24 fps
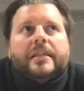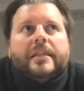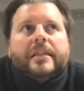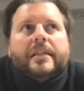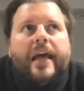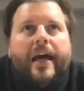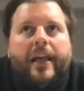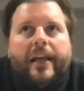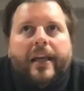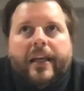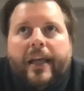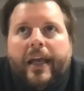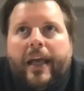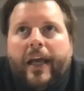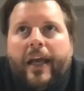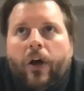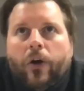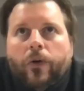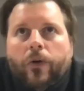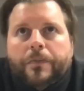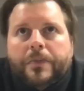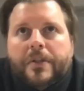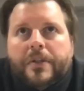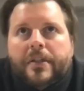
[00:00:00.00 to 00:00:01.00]
that
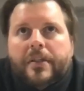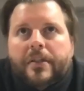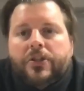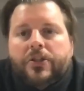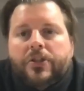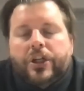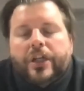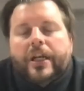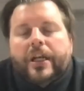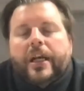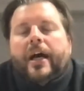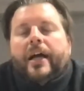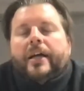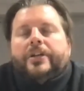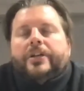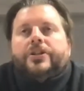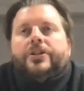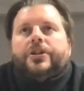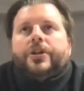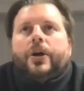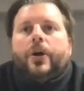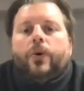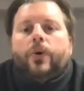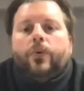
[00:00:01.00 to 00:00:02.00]
helped G.I.
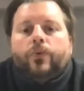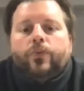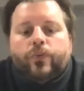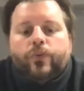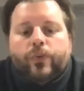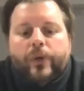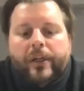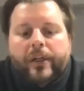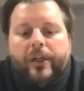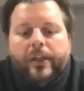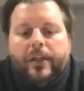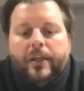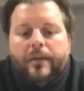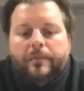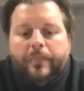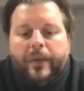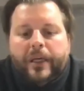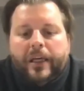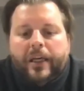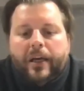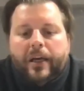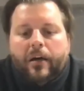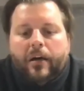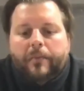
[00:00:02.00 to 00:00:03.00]
Joe really
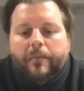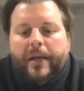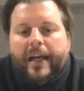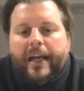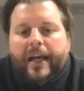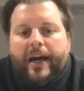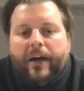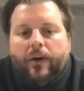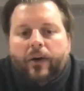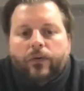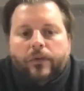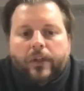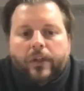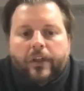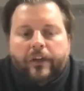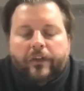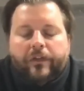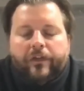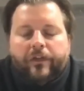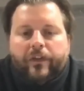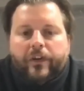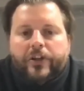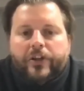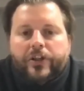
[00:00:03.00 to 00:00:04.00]
become an outlet
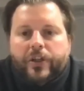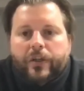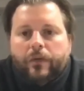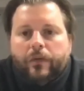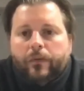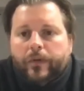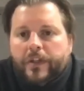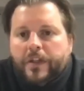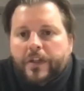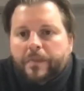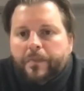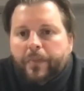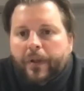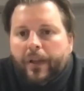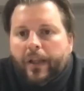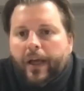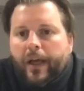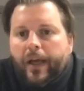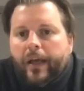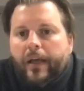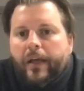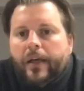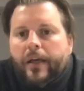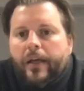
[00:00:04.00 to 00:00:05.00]
for children's
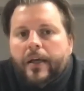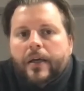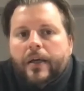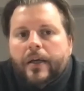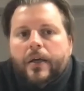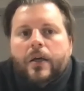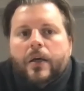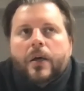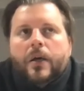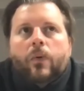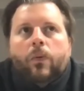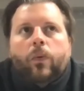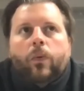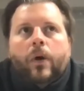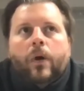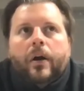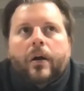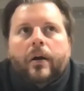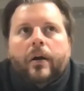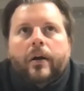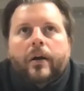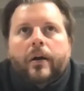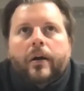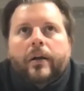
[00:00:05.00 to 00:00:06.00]
play
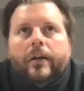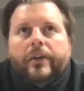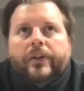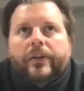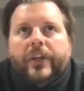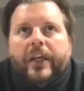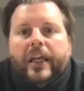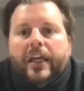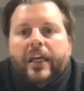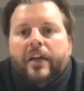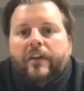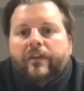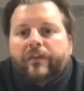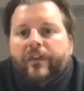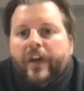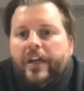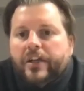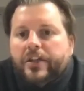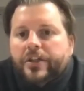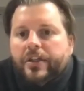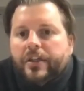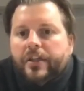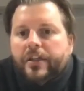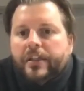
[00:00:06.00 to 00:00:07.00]
were the
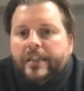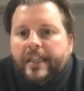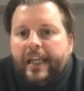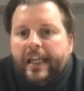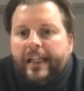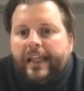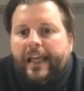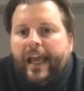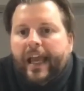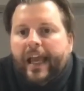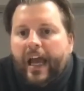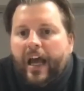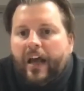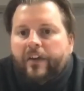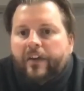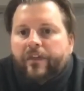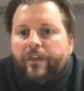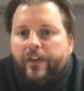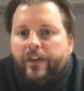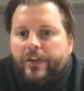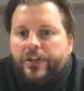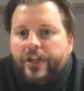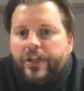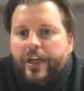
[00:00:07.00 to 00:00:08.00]
innovations that they had
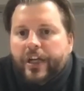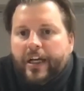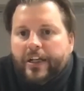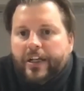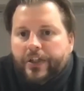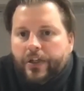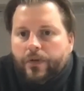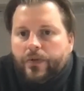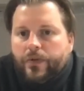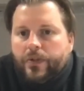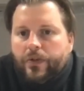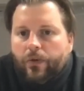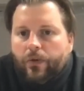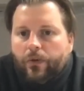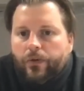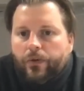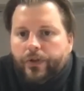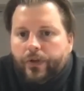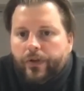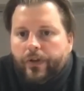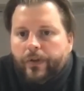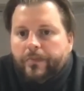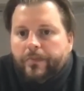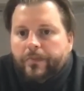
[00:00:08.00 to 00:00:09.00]
for the G.I. Joe
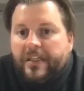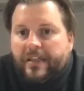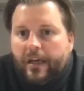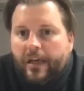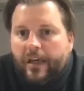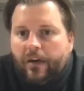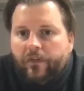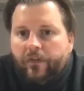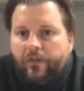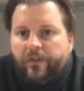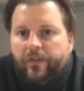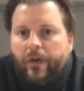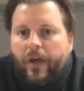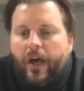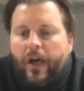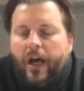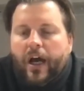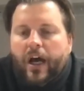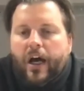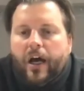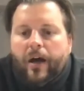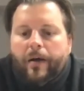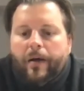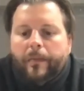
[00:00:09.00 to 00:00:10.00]
soldier themselves,
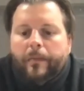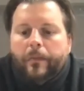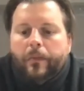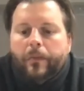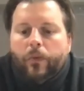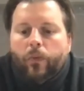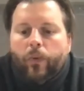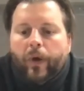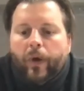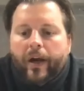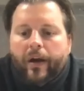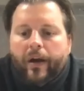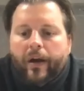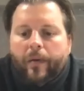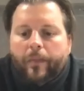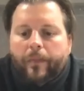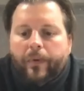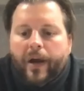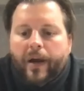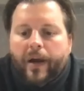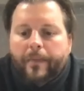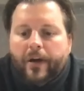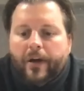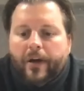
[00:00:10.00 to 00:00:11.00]
um, where
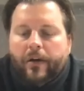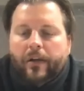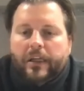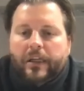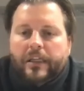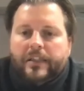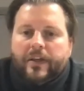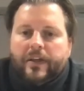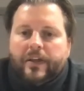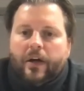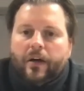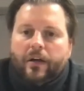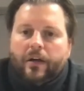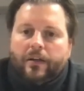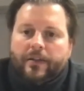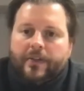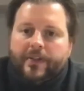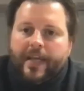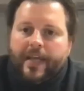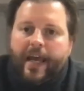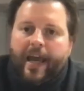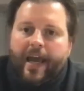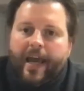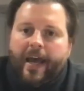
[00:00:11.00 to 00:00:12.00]
primarily
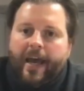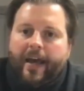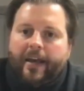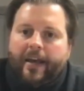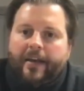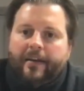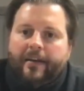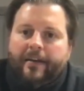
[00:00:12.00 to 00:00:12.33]
dolls had